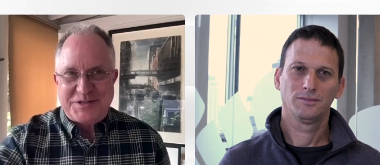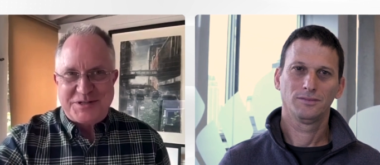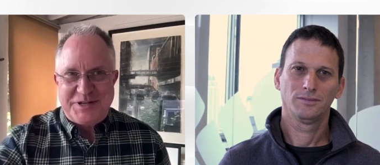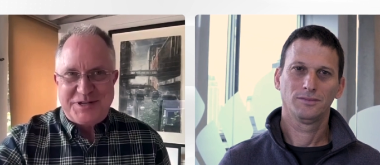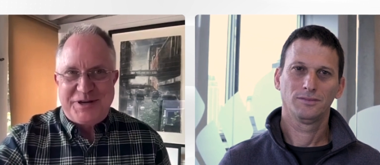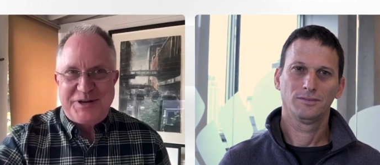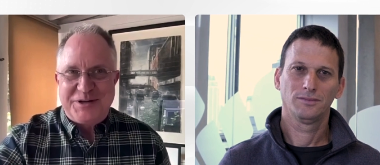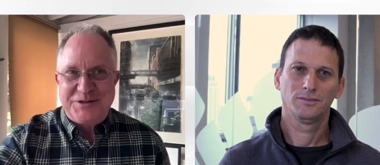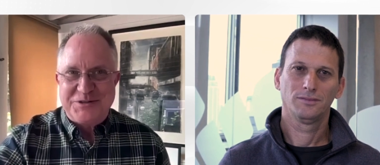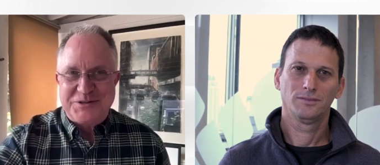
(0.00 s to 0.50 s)

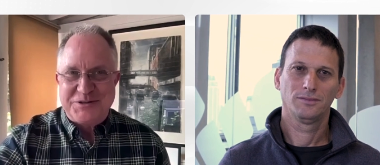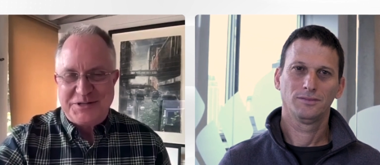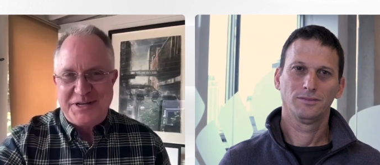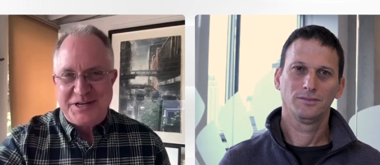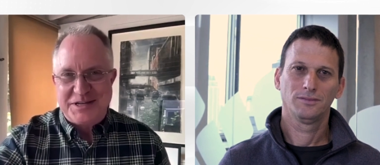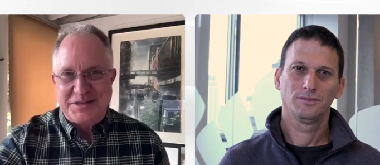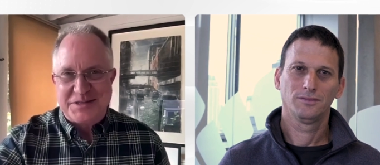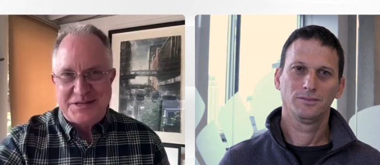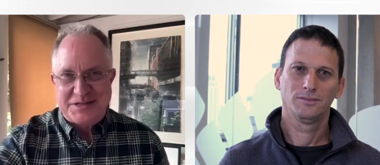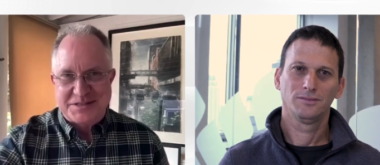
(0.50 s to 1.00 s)
Speaker 1: still
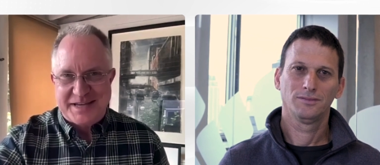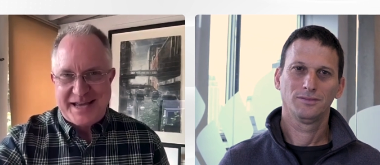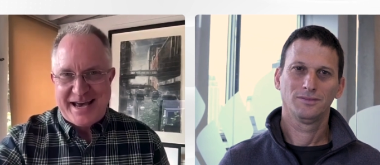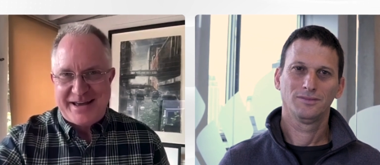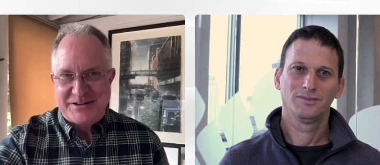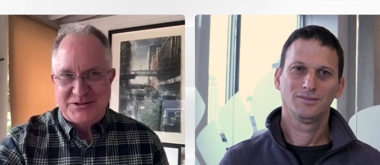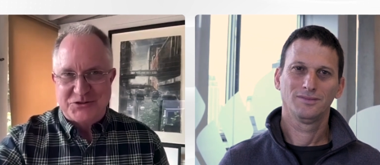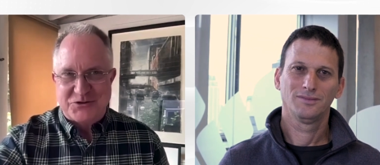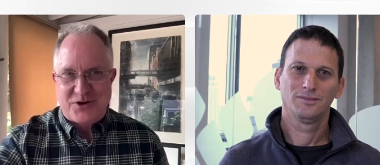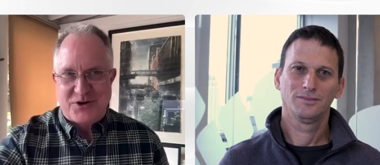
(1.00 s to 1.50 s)
seeing these
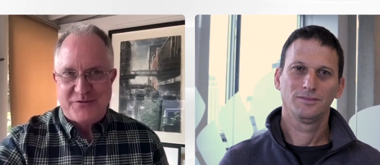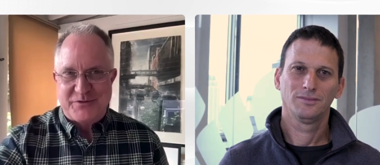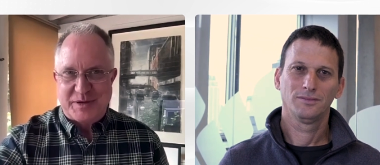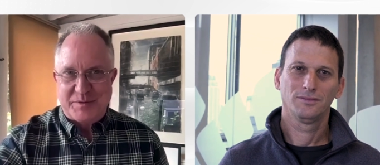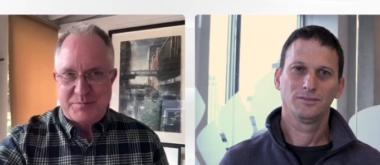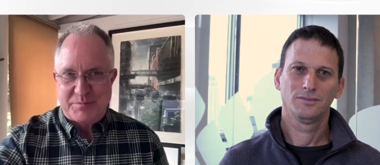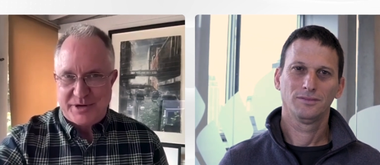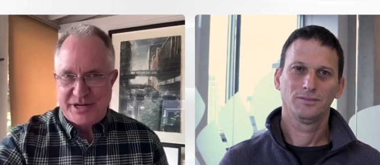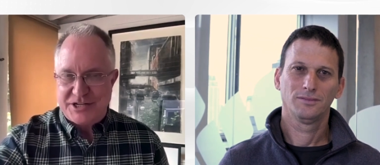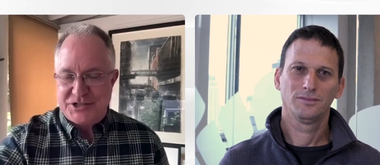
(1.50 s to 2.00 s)

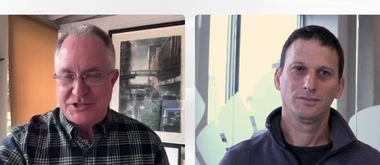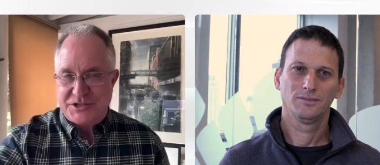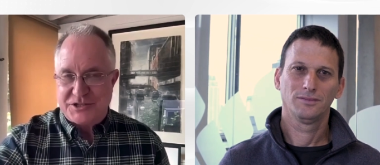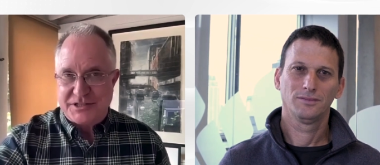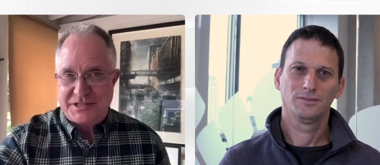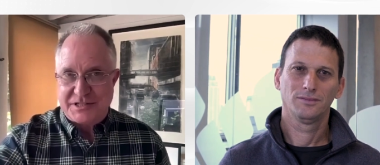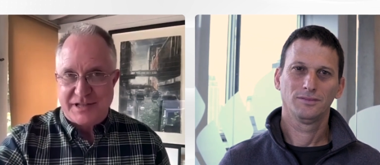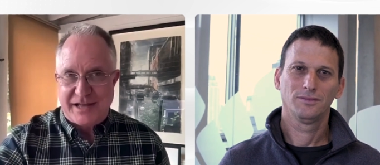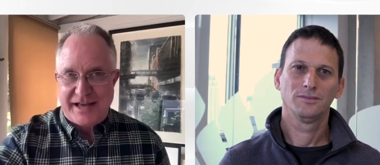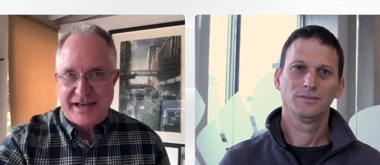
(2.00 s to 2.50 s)
catastrophic
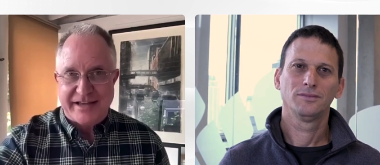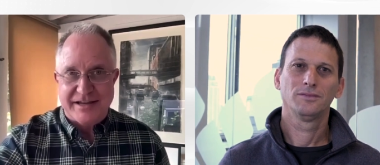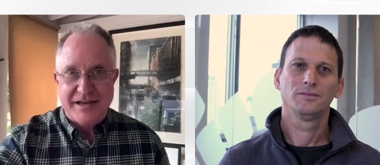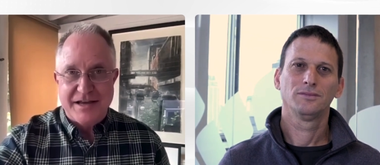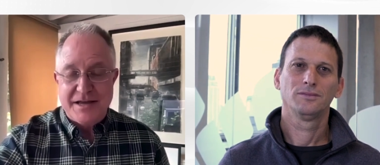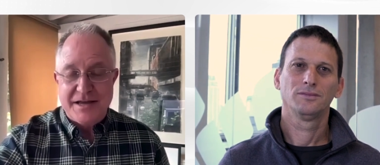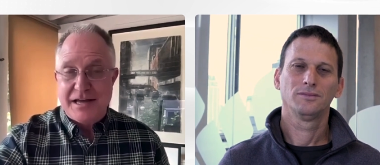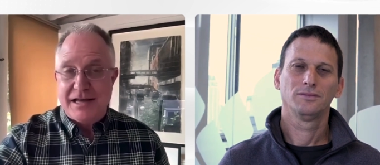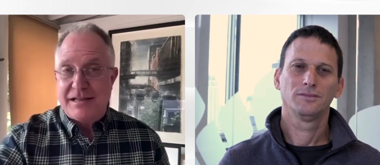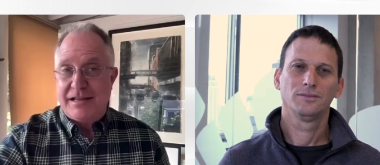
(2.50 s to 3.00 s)
breaches like
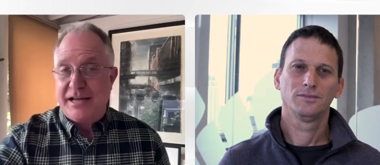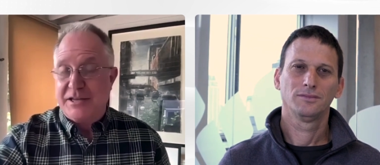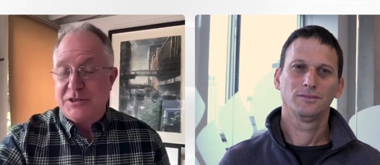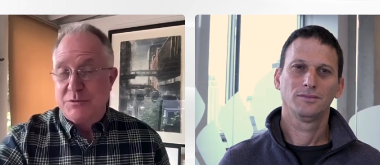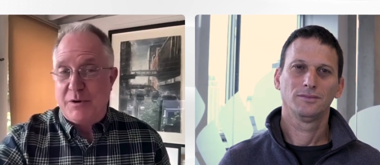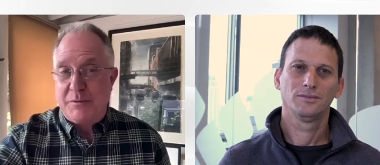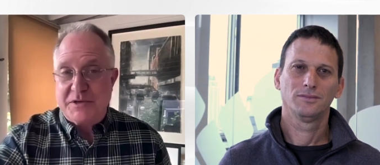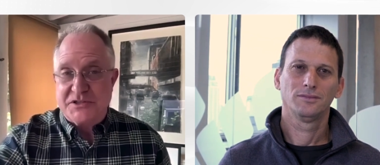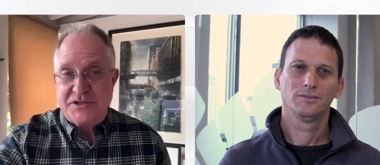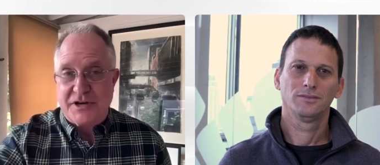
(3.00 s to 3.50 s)
like
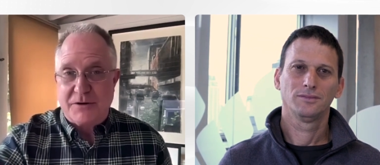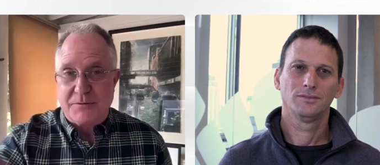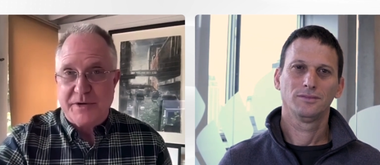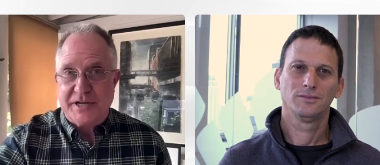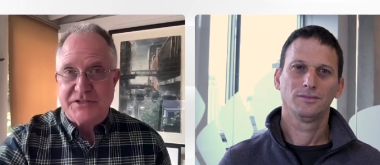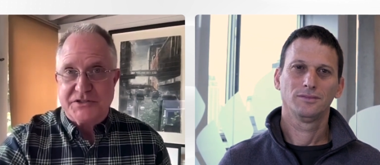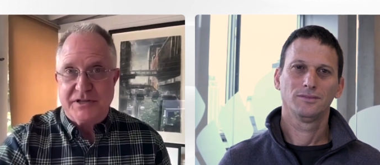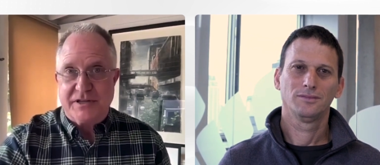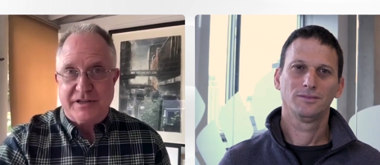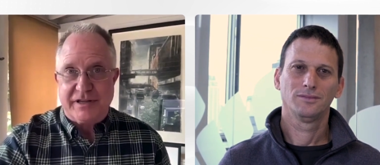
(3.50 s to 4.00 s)
the one we saw
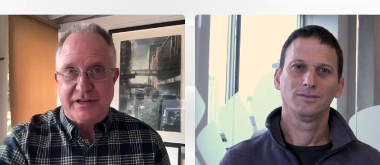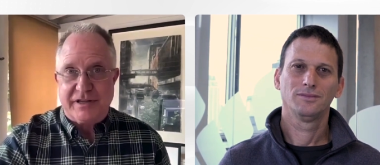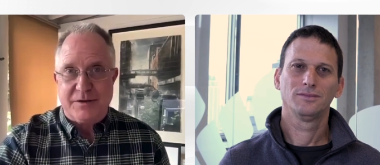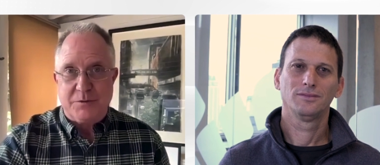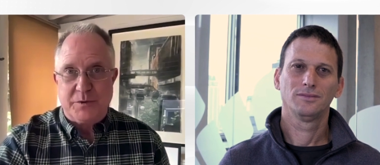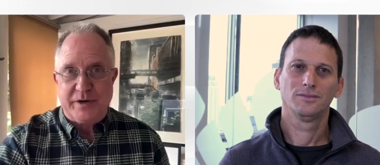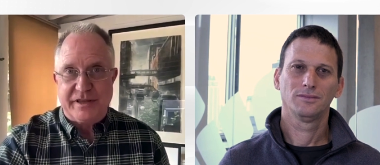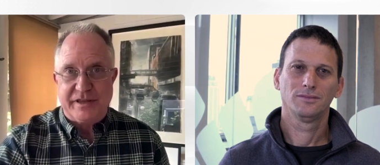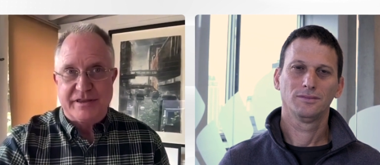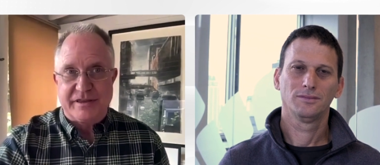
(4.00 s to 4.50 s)
recently
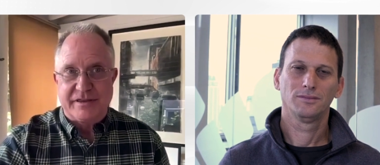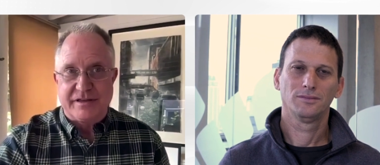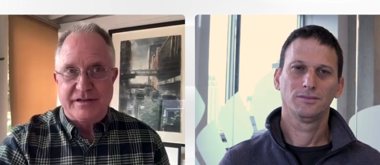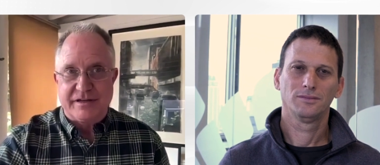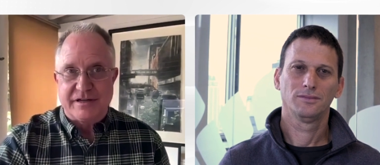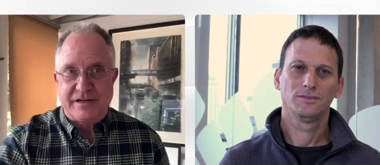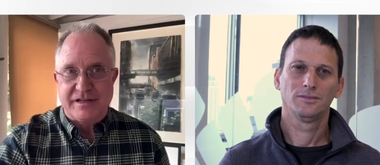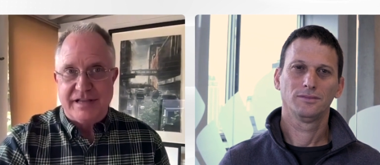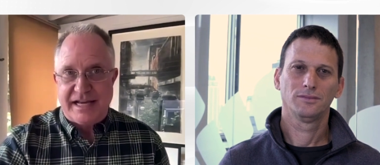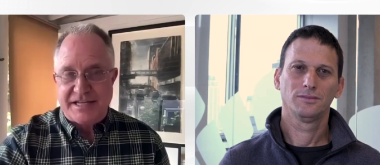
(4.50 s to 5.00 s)
with
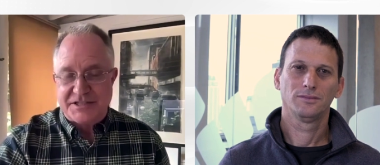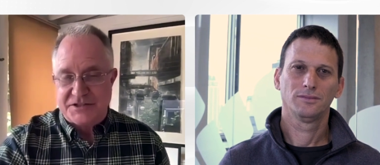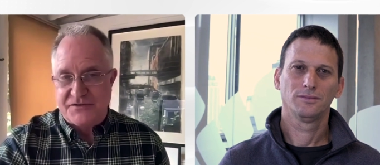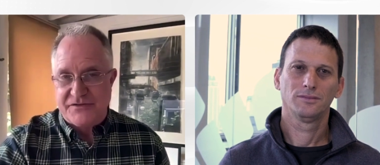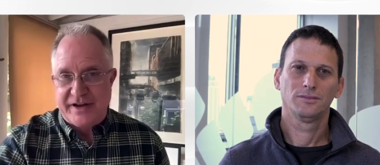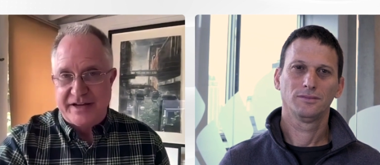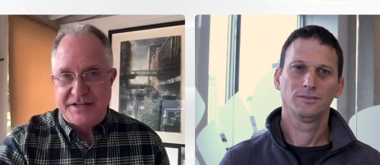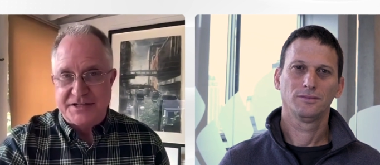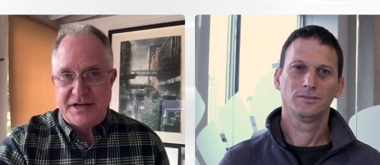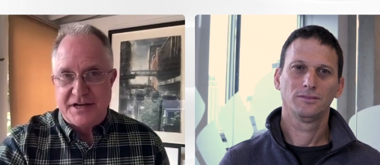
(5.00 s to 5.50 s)
the classified